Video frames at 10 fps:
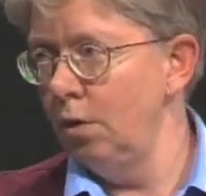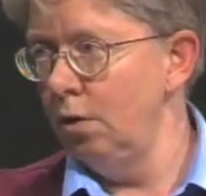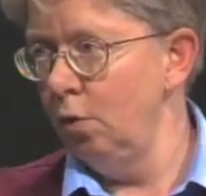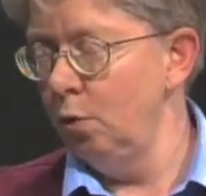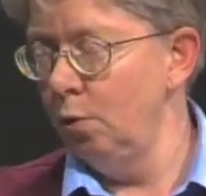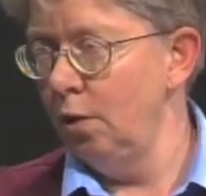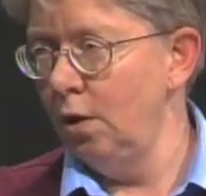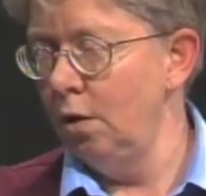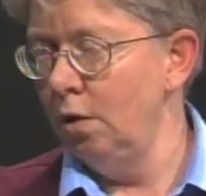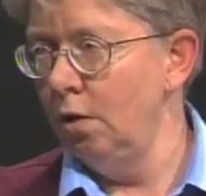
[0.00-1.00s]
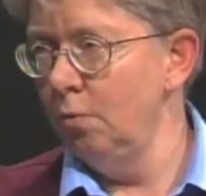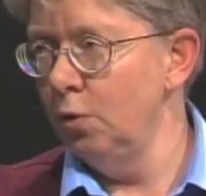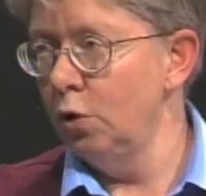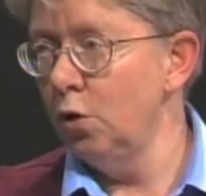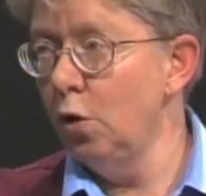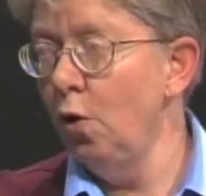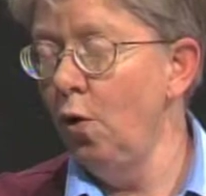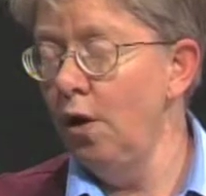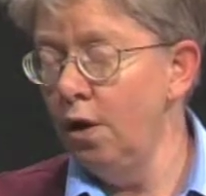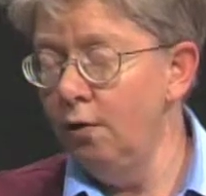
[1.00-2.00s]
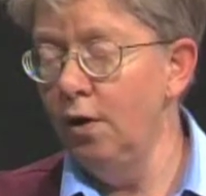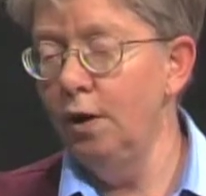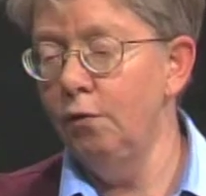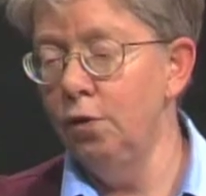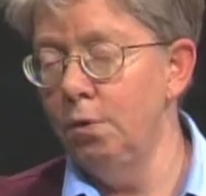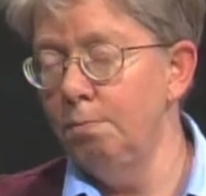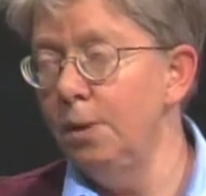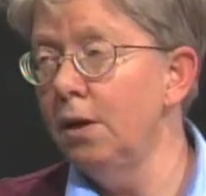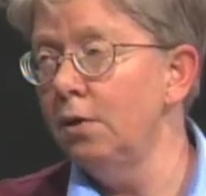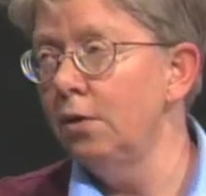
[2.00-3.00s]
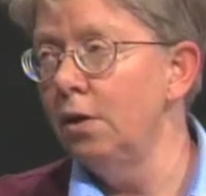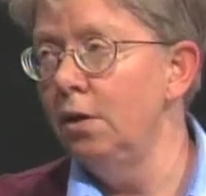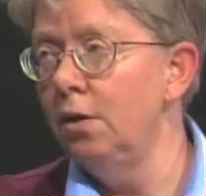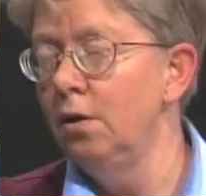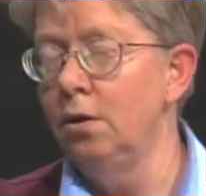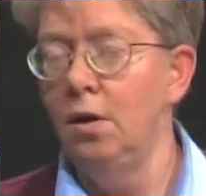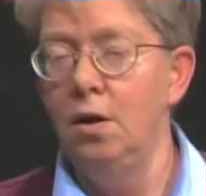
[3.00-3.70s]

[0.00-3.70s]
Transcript: you know, and so even after Buckley,